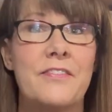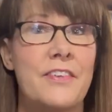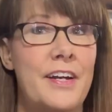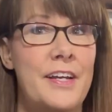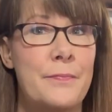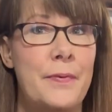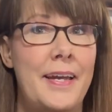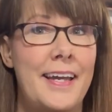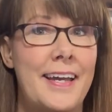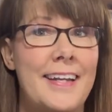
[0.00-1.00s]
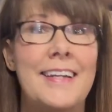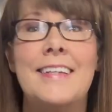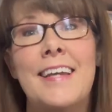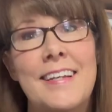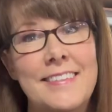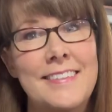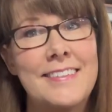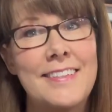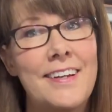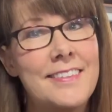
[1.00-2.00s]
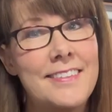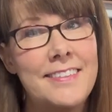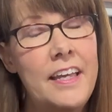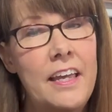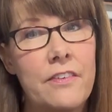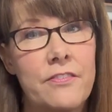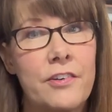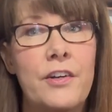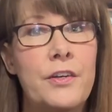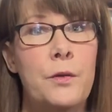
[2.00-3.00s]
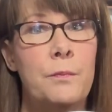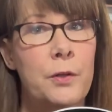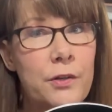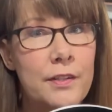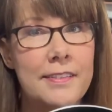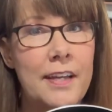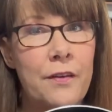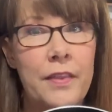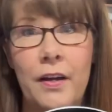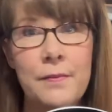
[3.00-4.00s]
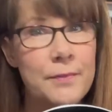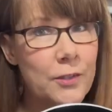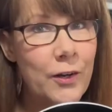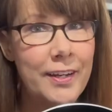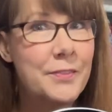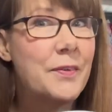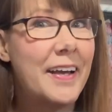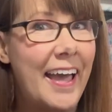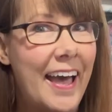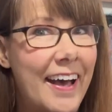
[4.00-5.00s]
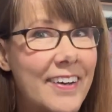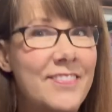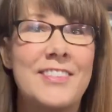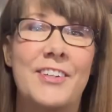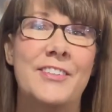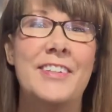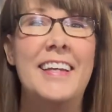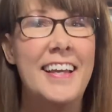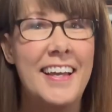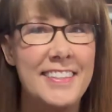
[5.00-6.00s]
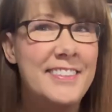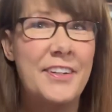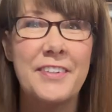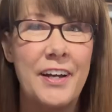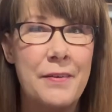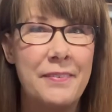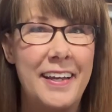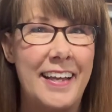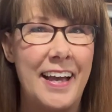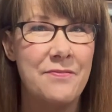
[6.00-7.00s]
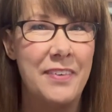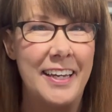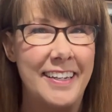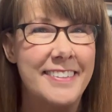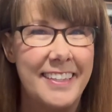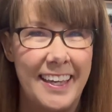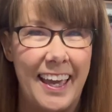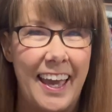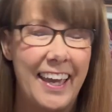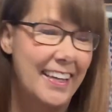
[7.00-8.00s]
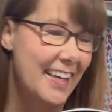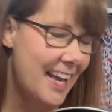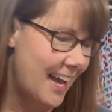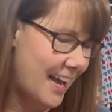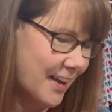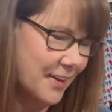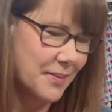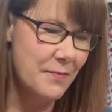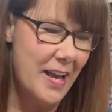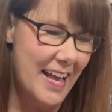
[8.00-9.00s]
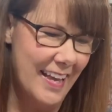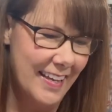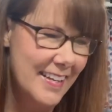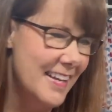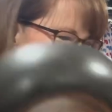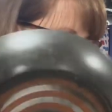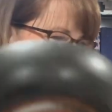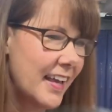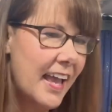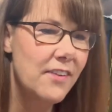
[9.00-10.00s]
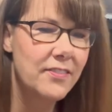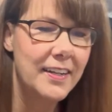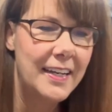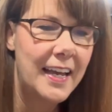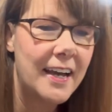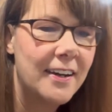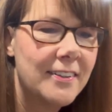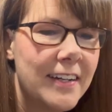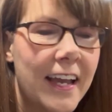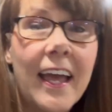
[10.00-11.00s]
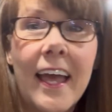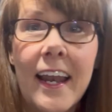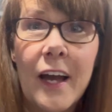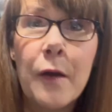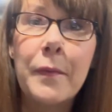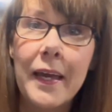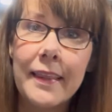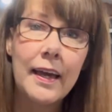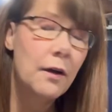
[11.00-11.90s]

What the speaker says: frying pan. And yes, it is a non-stick for all you purists out there. I'm sorry, it's what I have. So don't comment at me. Okay. That's all I have right now, and I make that